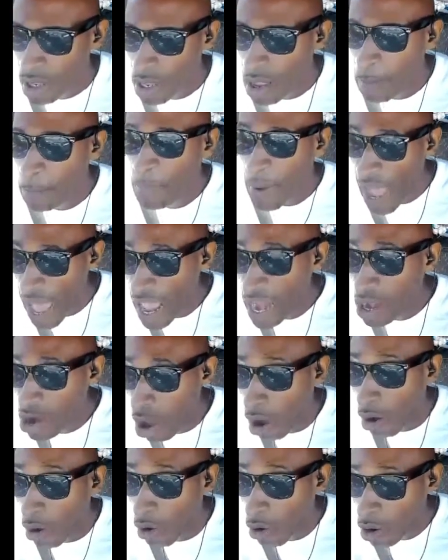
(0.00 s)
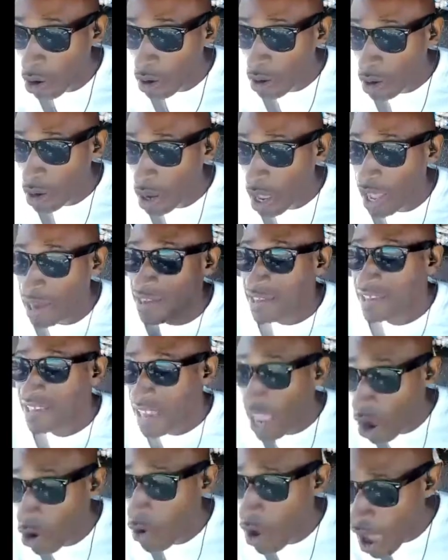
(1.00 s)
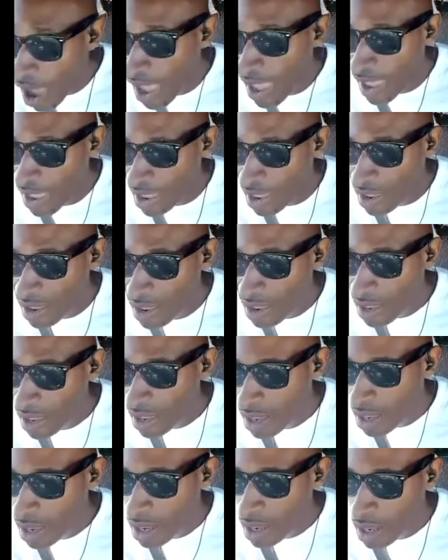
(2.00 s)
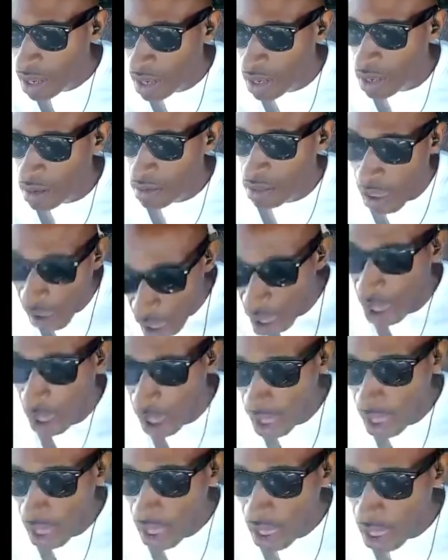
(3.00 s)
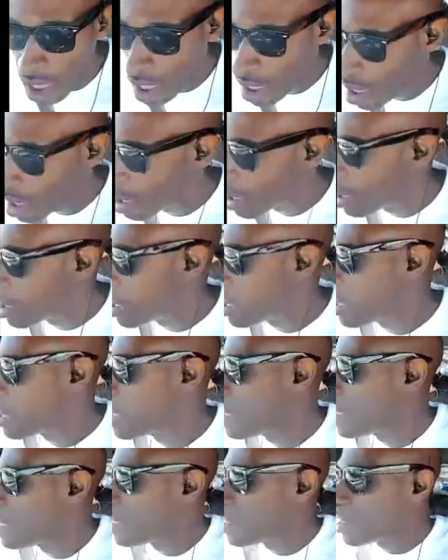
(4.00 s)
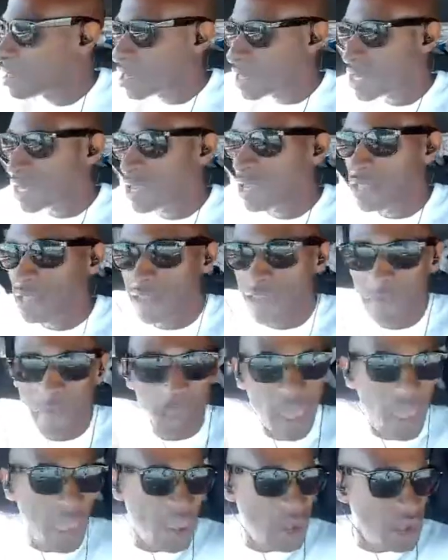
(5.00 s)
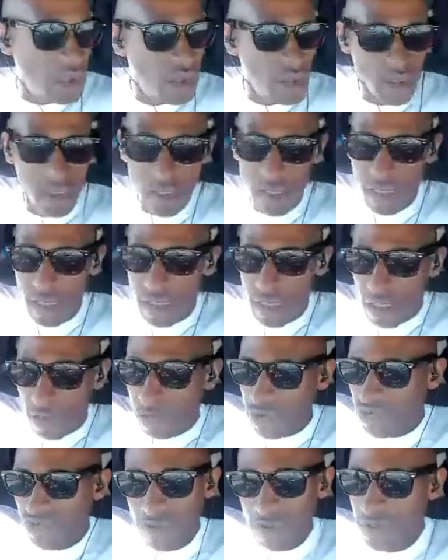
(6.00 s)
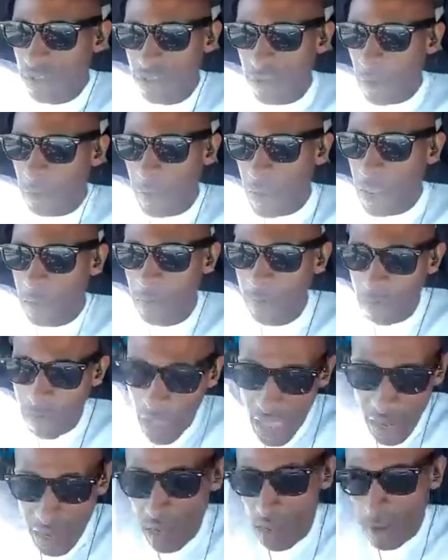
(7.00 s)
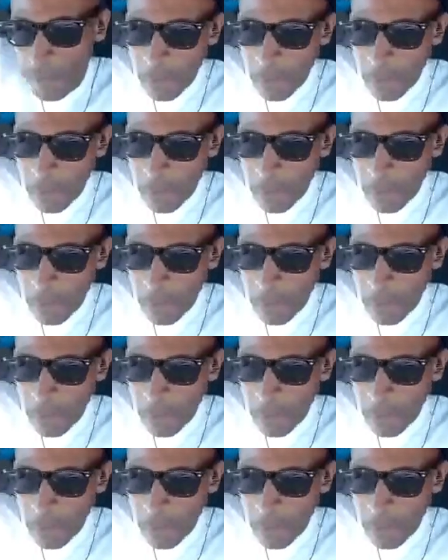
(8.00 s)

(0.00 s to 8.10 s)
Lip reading: You buy low and sell high. Duh. Jeez, man. What's wrong with you people, man?